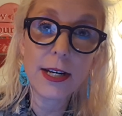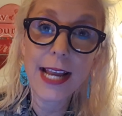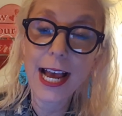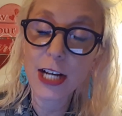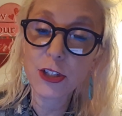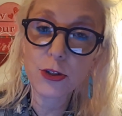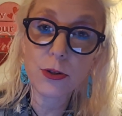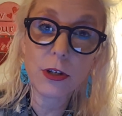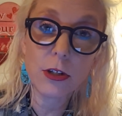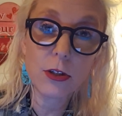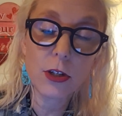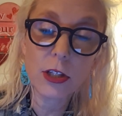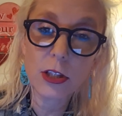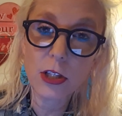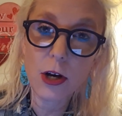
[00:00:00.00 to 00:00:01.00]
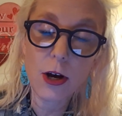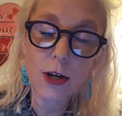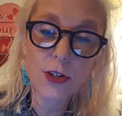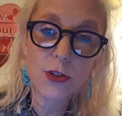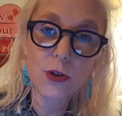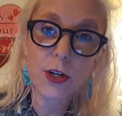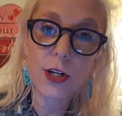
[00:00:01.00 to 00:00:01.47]
natural good
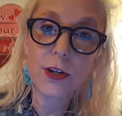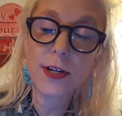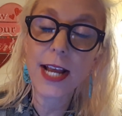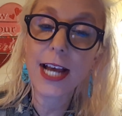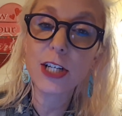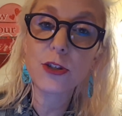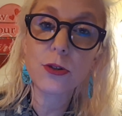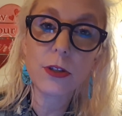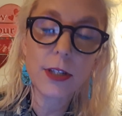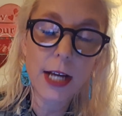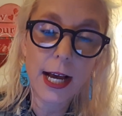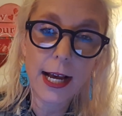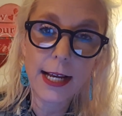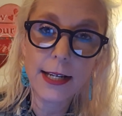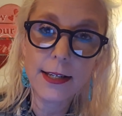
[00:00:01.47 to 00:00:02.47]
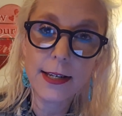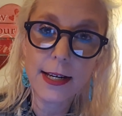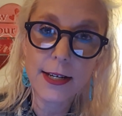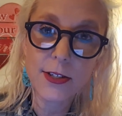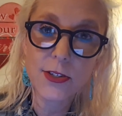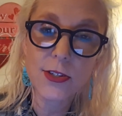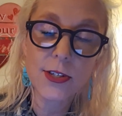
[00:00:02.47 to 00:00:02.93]
looks or your natural
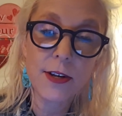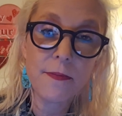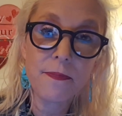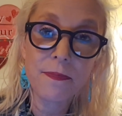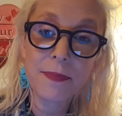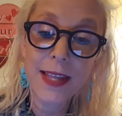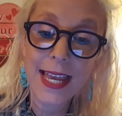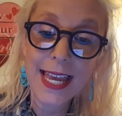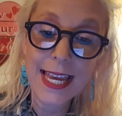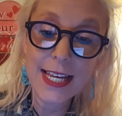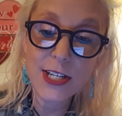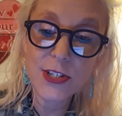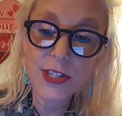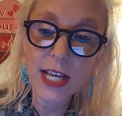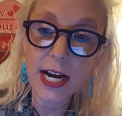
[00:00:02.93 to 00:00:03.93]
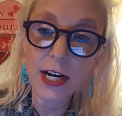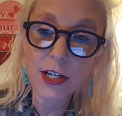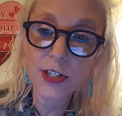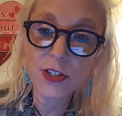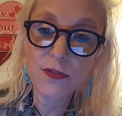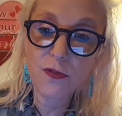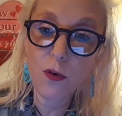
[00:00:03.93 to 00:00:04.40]
kindness is
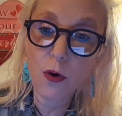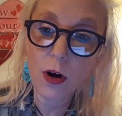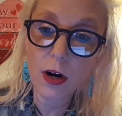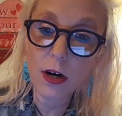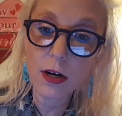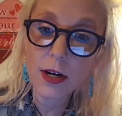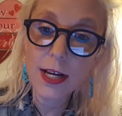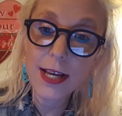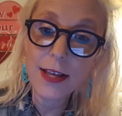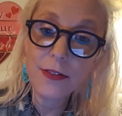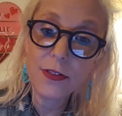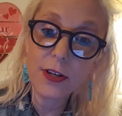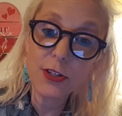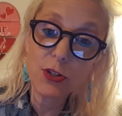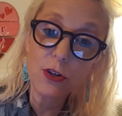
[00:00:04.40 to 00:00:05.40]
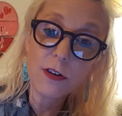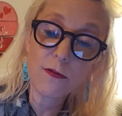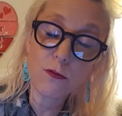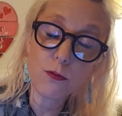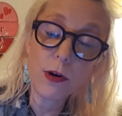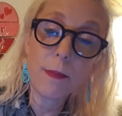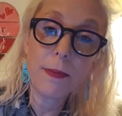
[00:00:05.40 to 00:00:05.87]
theirs for the sort
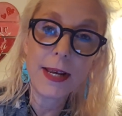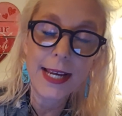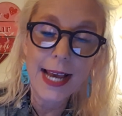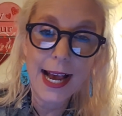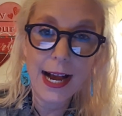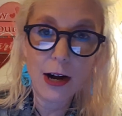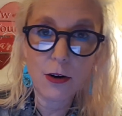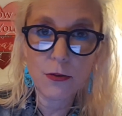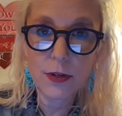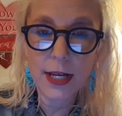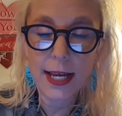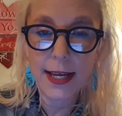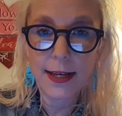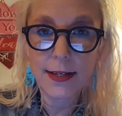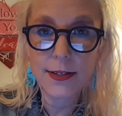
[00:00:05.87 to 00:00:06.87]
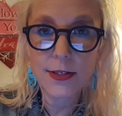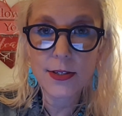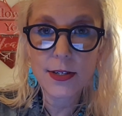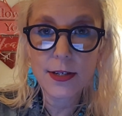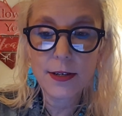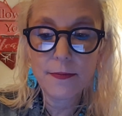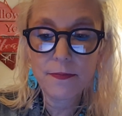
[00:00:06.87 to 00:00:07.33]
of ripping out and
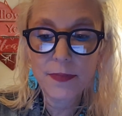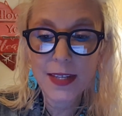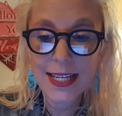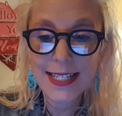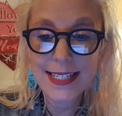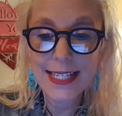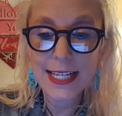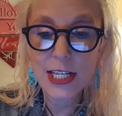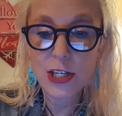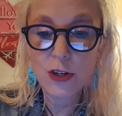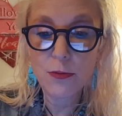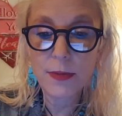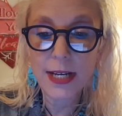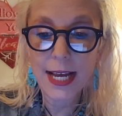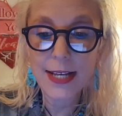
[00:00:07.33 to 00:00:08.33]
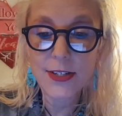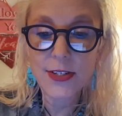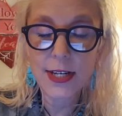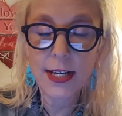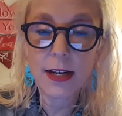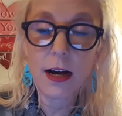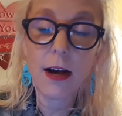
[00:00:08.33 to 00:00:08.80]

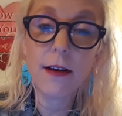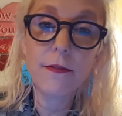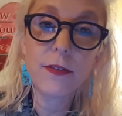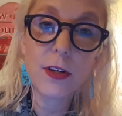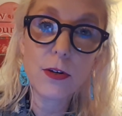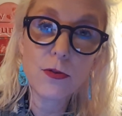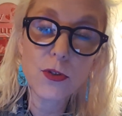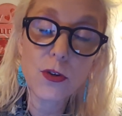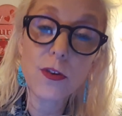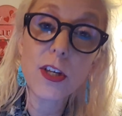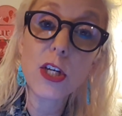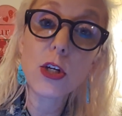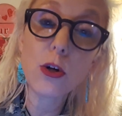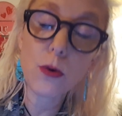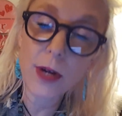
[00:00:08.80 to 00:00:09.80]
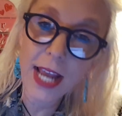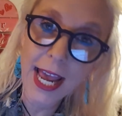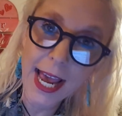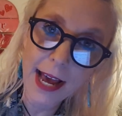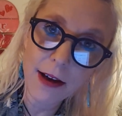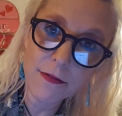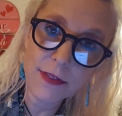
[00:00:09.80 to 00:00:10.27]
dehumanizing of you so that you don't
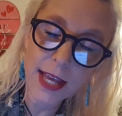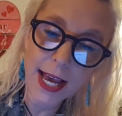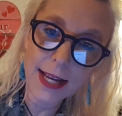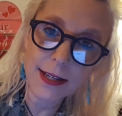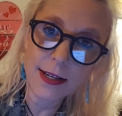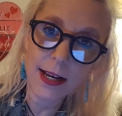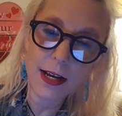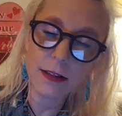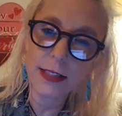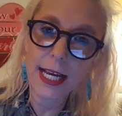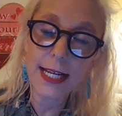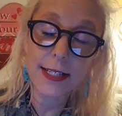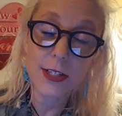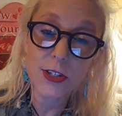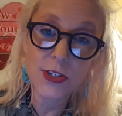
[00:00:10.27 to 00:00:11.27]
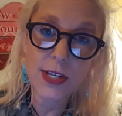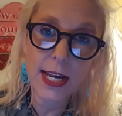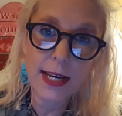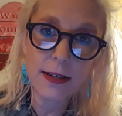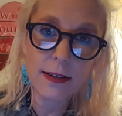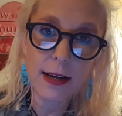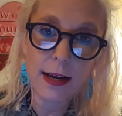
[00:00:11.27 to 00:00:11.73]
have that a leg to
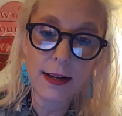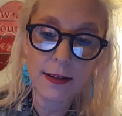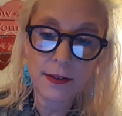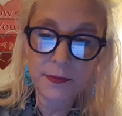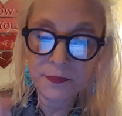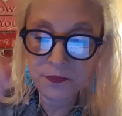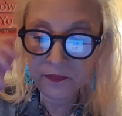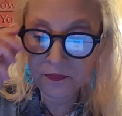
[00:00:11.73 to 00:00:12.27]
stand on.